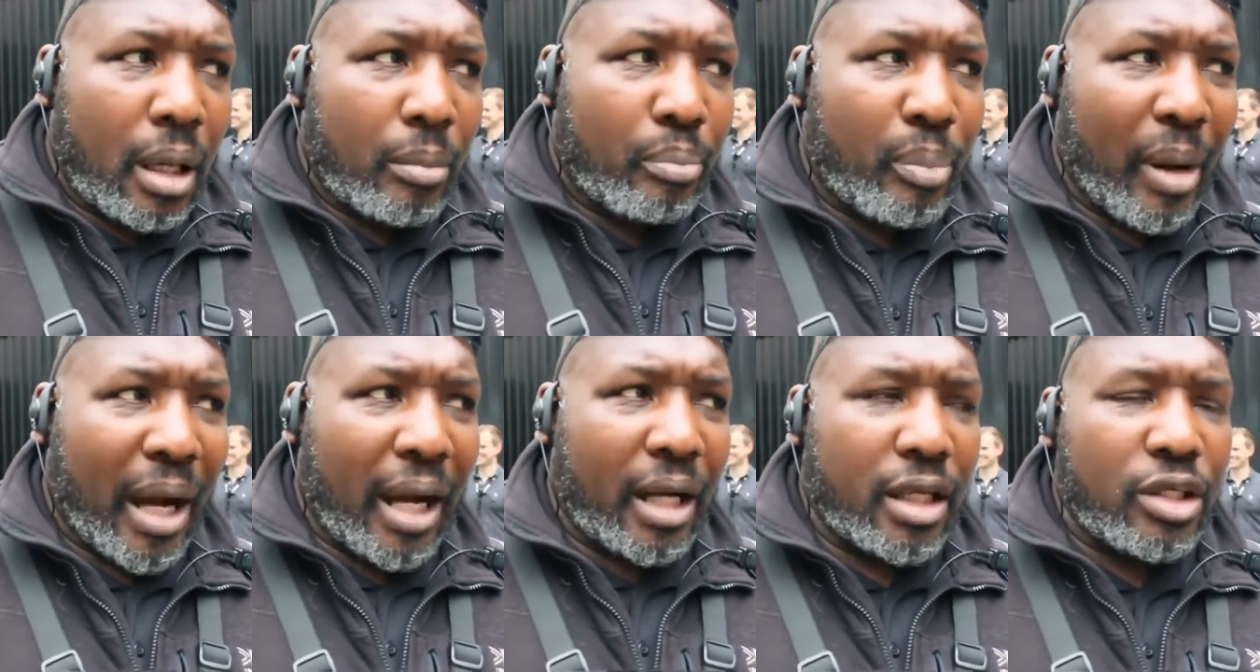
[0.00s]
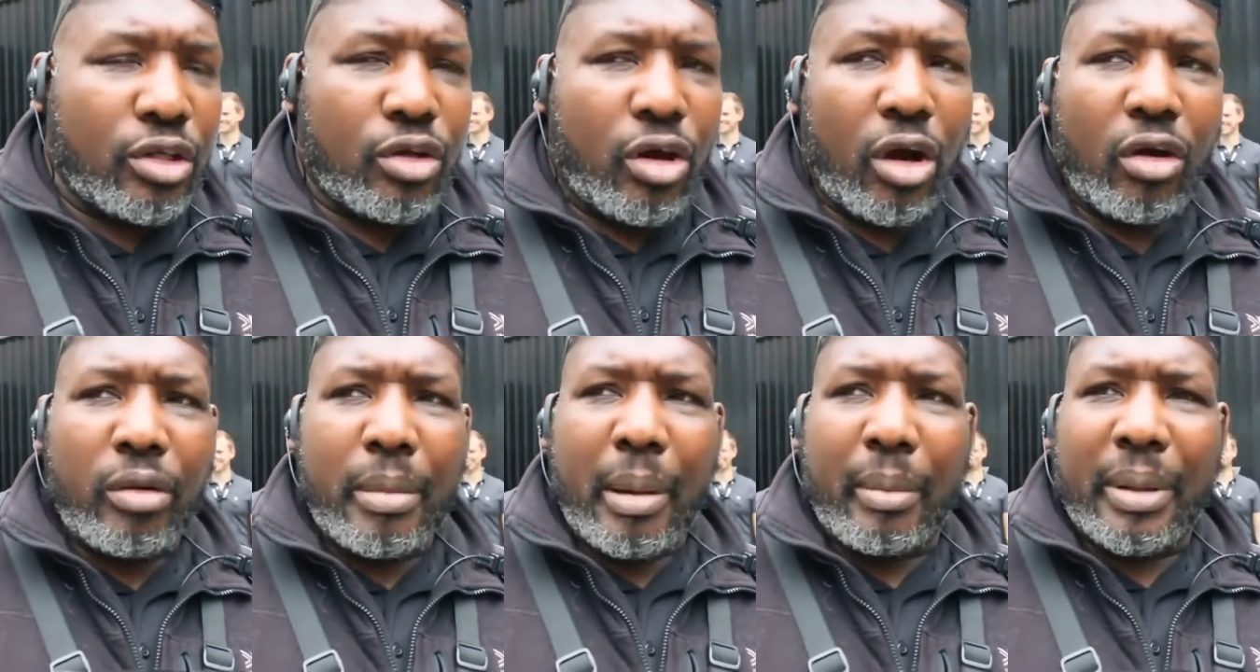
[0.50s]
But you
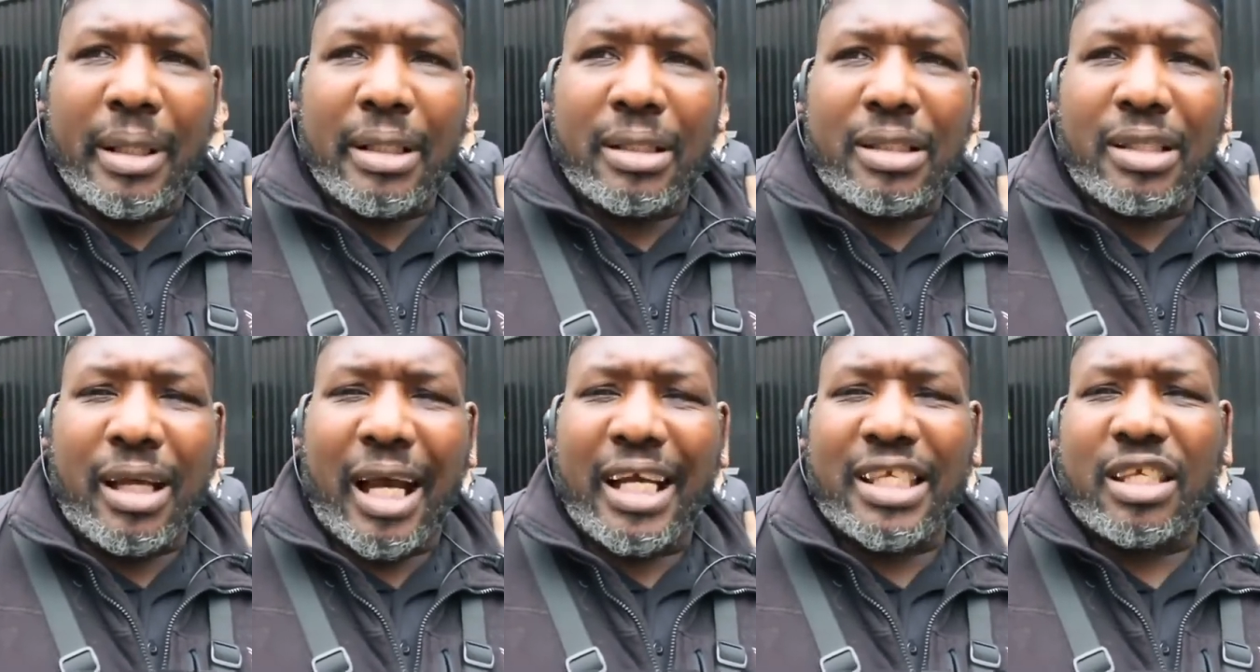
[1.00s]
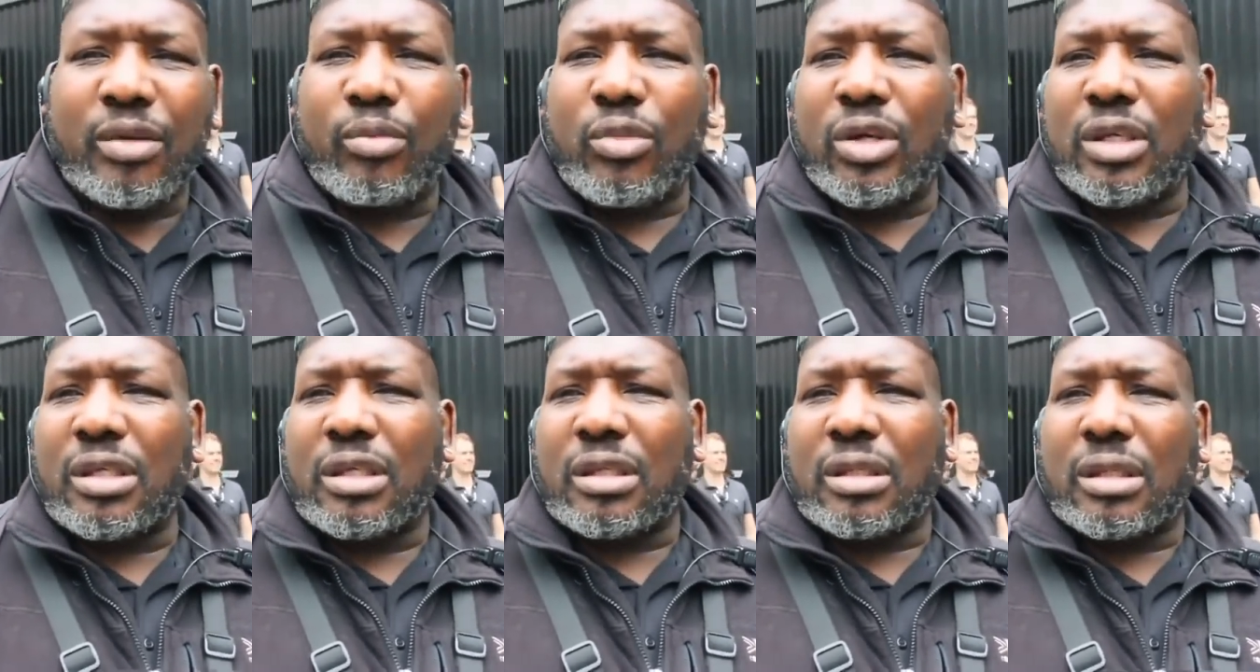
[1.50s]
got to remember that Tyson
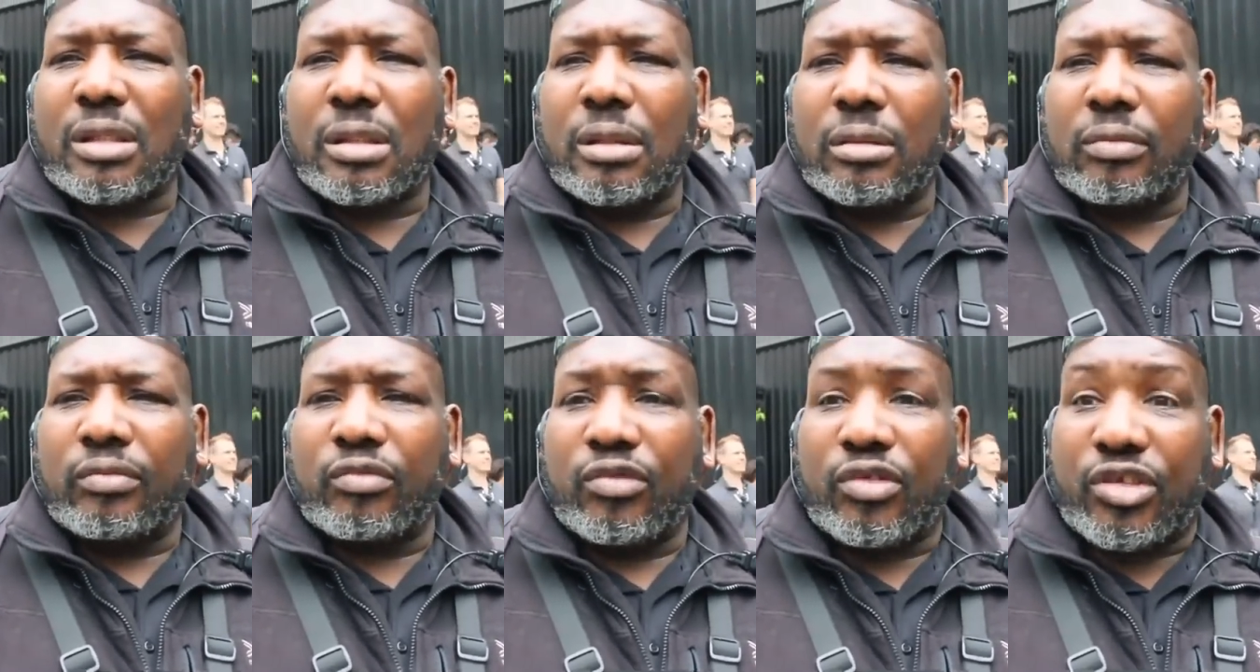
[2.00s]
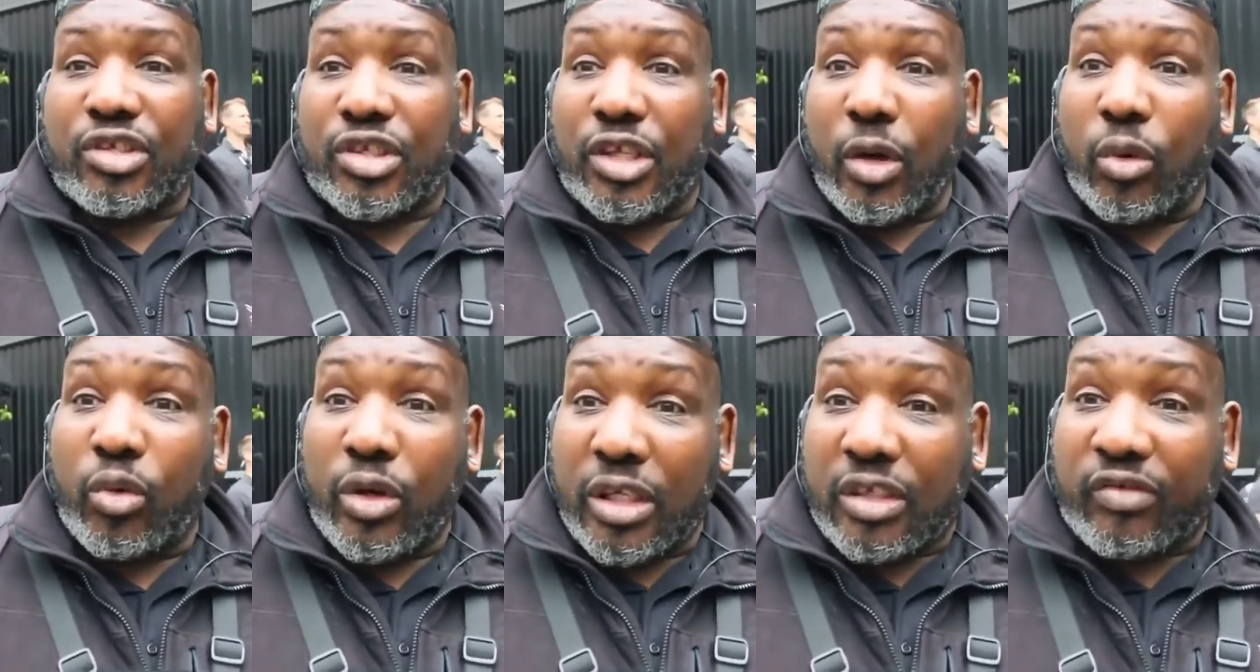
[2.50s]
was
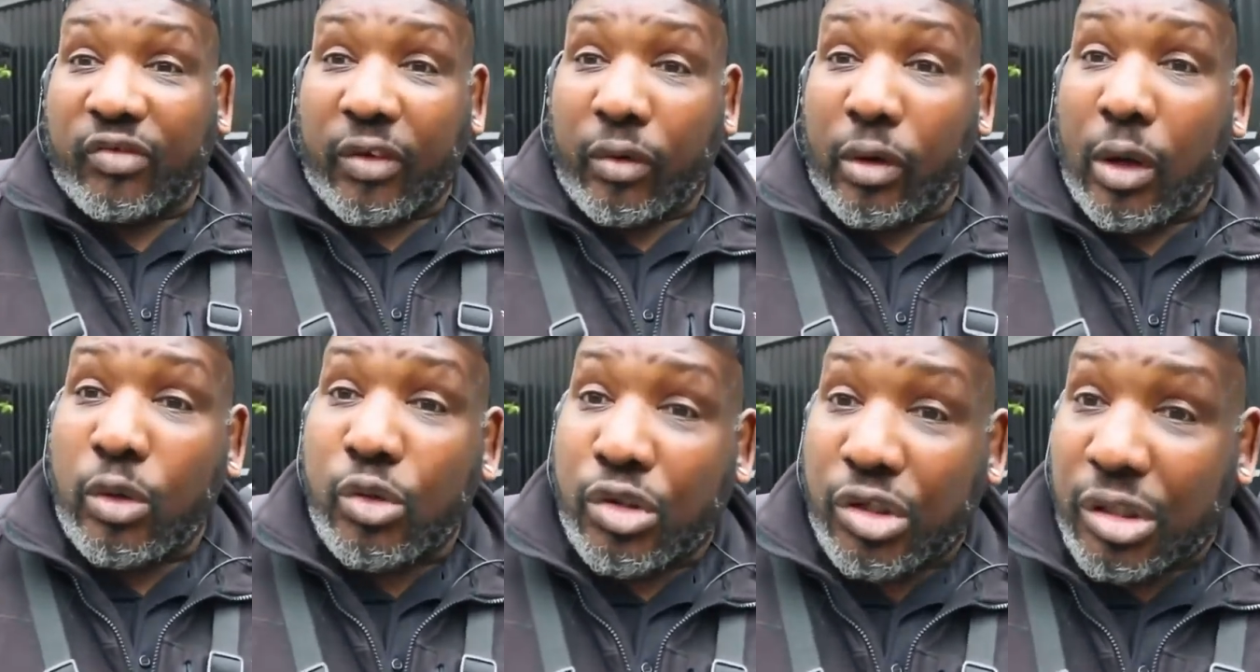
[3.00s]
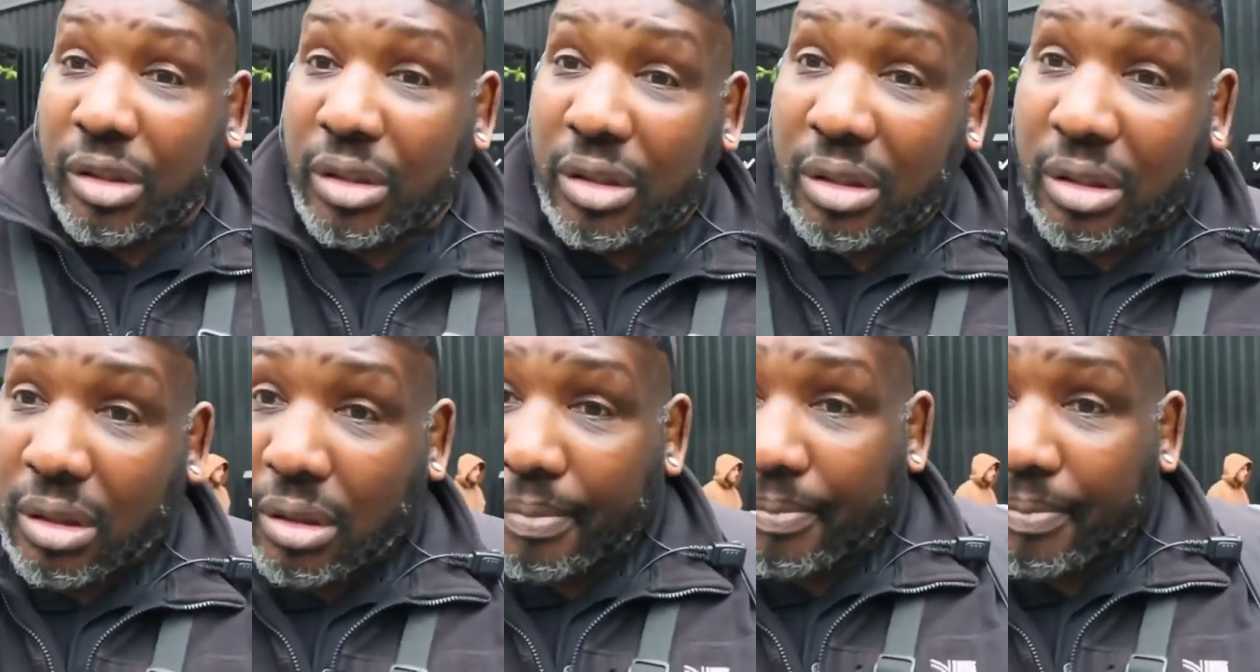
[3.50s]
still this ferocious,